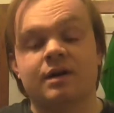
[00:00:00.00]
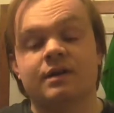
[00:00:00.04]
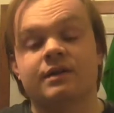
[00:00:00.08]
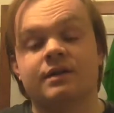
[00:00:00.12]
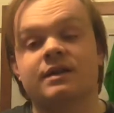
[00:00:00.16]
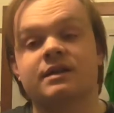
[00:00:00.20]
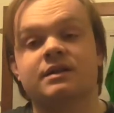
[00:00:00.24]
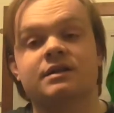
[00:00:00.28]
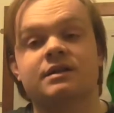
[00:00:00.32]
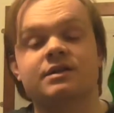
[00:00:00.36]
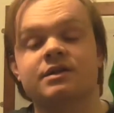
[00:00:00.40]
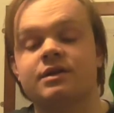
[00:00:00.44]

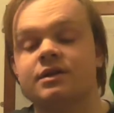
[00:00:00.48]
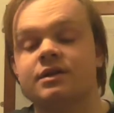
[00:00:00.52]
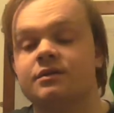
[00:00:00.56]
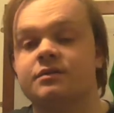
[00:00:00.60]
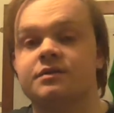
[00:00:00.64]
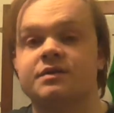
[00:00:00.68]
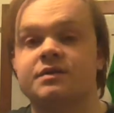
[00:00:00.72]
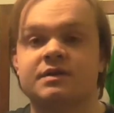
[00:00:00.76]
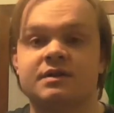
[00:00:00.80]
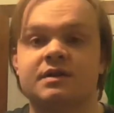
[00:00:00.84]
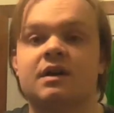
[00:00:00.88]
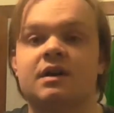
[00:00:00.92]
This new
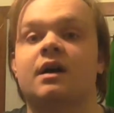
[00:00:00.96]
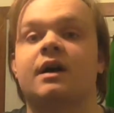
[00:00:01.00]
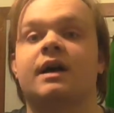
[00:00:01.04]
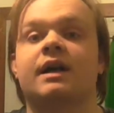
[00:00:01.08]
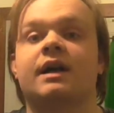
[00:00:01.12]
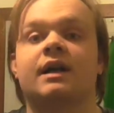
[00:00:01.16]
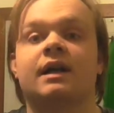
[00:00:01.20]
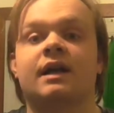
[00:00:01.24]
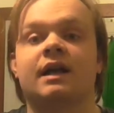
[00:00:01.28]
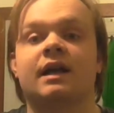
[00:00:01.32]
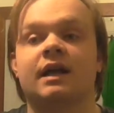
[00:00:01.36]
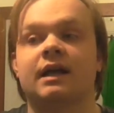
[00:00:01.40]

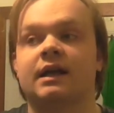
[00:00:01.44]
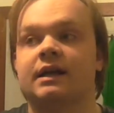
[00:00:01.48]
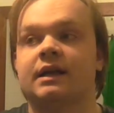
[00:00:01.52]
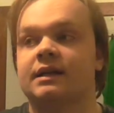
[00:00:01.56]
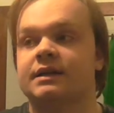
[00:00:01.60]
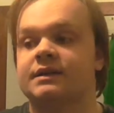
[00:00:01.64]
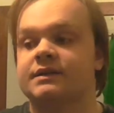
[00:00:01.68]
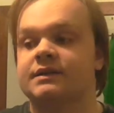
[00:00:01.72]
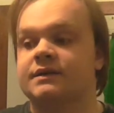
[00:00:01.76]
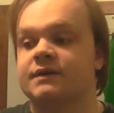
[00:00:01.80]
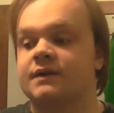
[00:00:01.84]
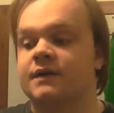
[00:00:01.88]
site
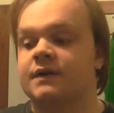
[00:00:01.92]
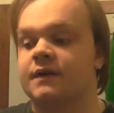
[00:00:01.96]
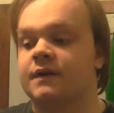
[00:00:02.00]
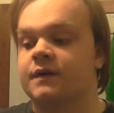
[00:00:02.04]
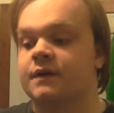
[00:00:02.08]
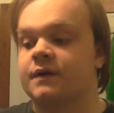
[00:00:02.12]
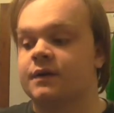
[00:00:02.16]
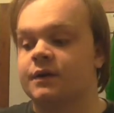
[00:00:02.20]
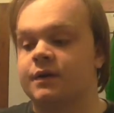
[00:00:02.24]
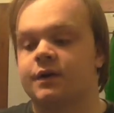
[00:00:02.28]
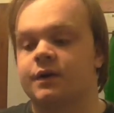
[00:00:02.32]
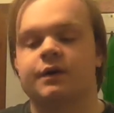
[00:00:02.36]
is
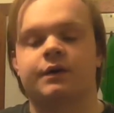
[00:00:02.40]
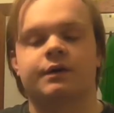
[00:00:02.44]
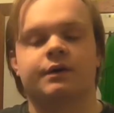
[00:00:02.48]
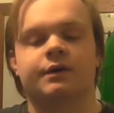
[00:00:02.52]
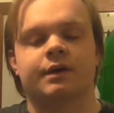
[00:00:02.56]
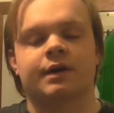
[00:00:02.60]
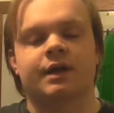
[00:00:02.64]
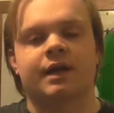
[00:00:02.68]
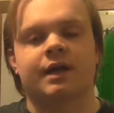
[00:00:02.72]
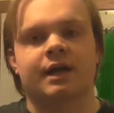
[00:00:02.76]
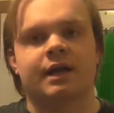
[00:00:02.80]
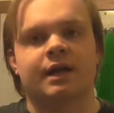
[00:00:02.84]
good.
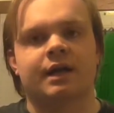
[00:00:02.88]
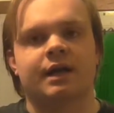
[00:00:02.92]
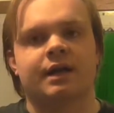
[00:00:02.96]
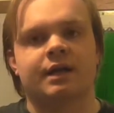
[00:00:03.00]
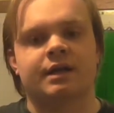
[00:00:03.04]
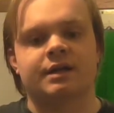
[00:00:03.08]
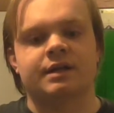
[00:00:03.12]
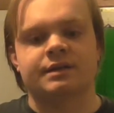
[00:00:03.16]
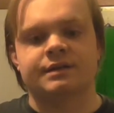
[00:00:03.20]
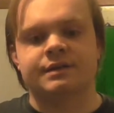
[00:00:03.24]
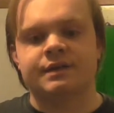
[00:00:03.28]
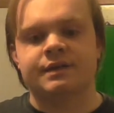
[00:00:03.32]
It
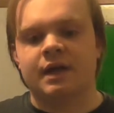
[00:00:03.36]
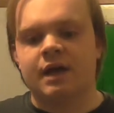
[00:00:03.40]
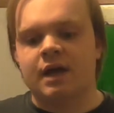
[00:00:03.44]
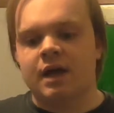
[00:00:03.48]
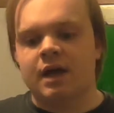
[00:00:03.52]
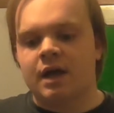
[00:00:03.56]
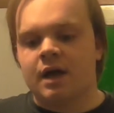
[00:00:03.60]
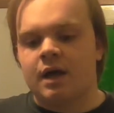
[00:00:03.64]
is.